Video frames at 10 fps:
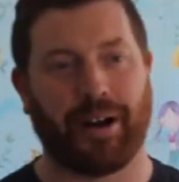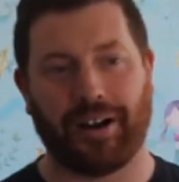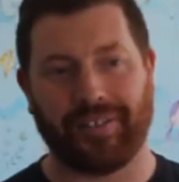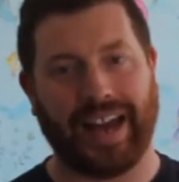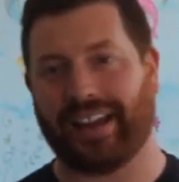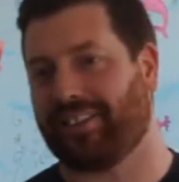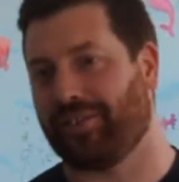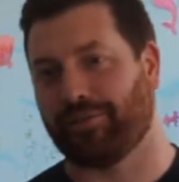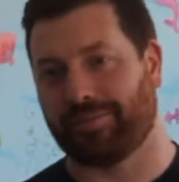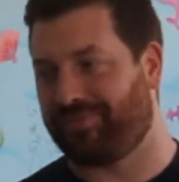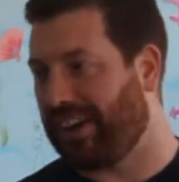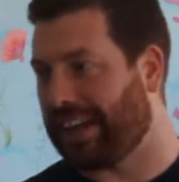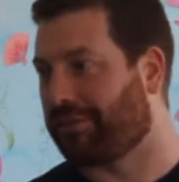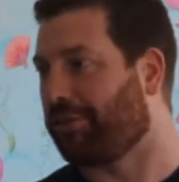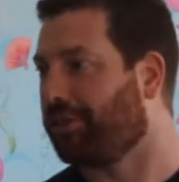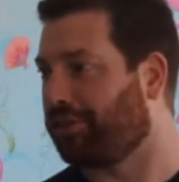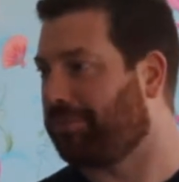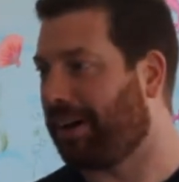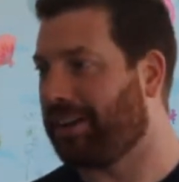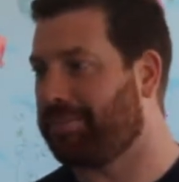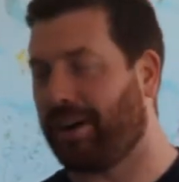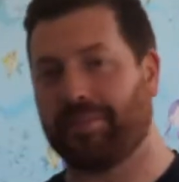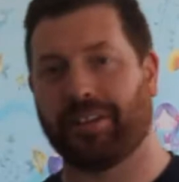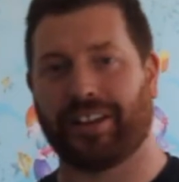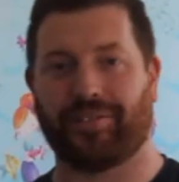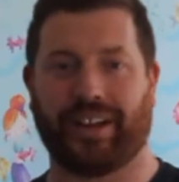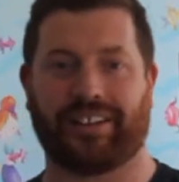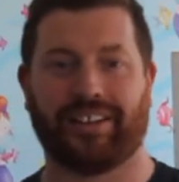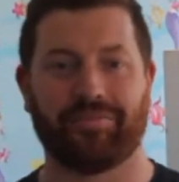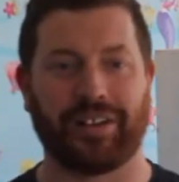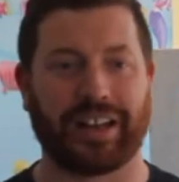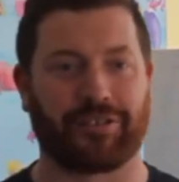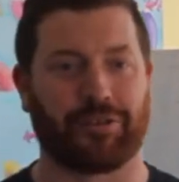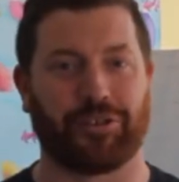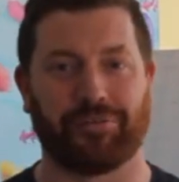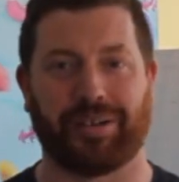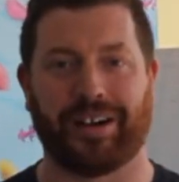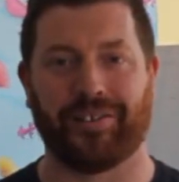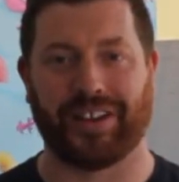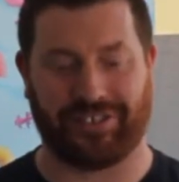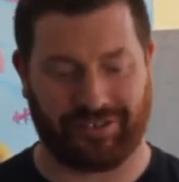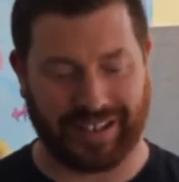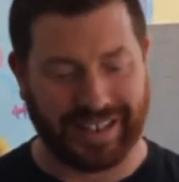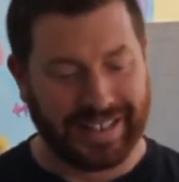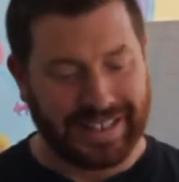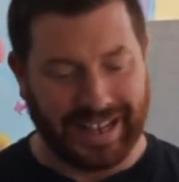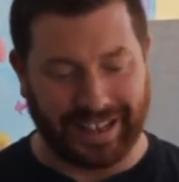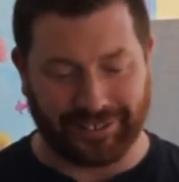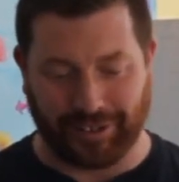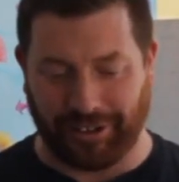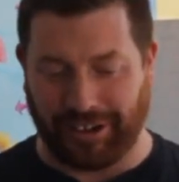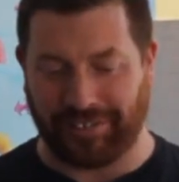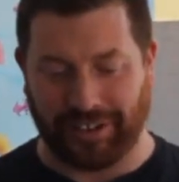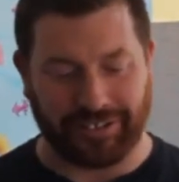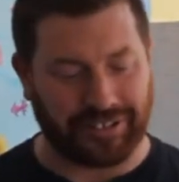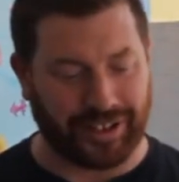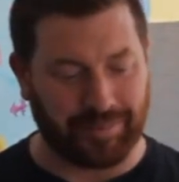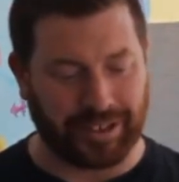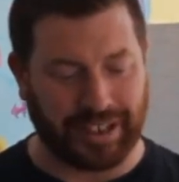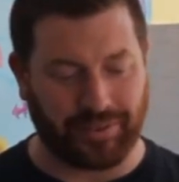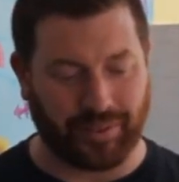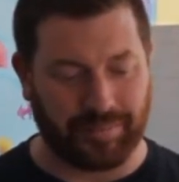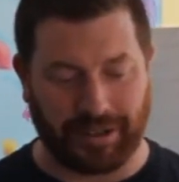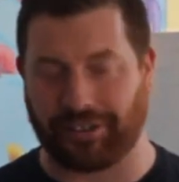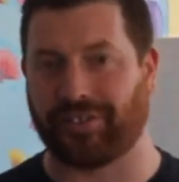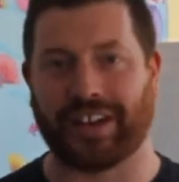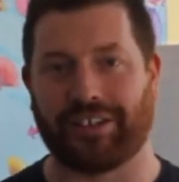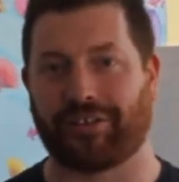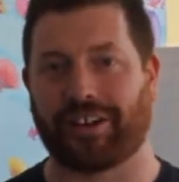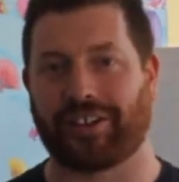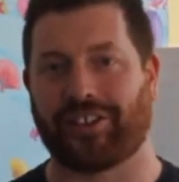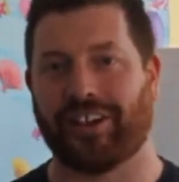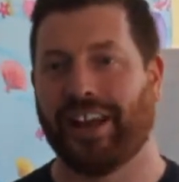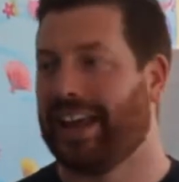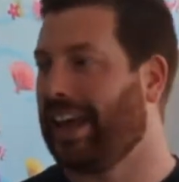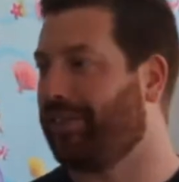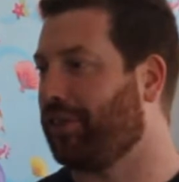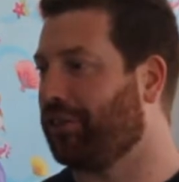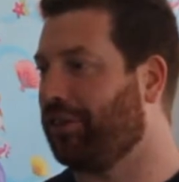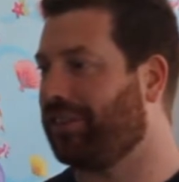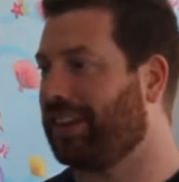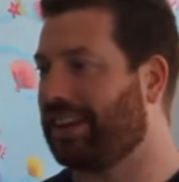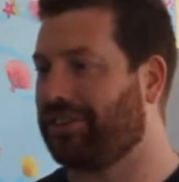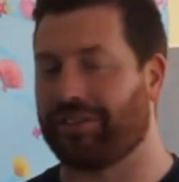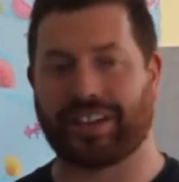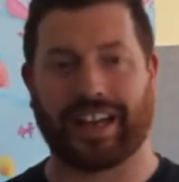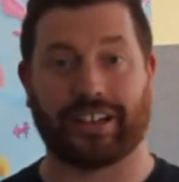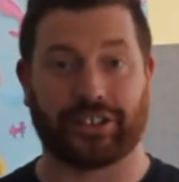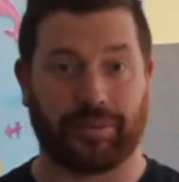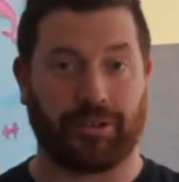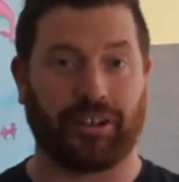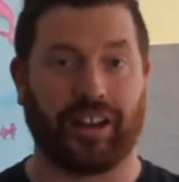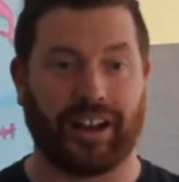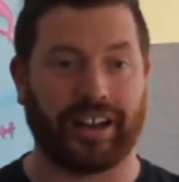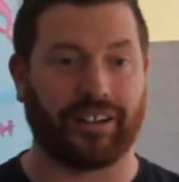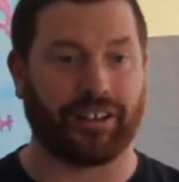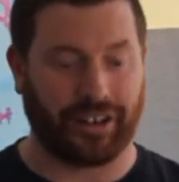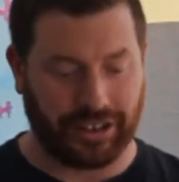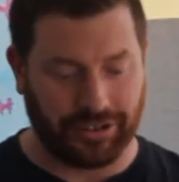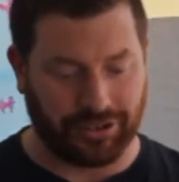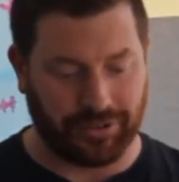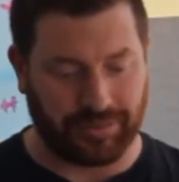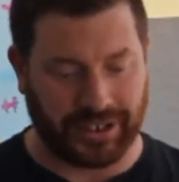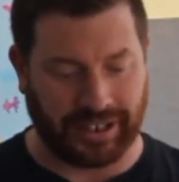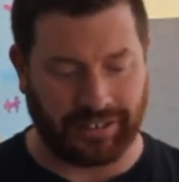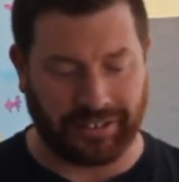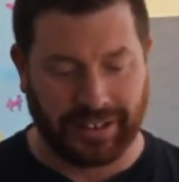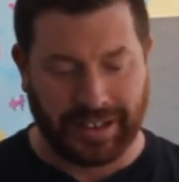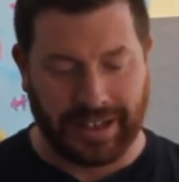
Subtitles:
part of Acts, a fairly crucial part of the Bible, and in fact a really crucial part of history. So I don't have loads of time to give much of an introduction. If you're new to this, you can catch up online on our YouTube channel.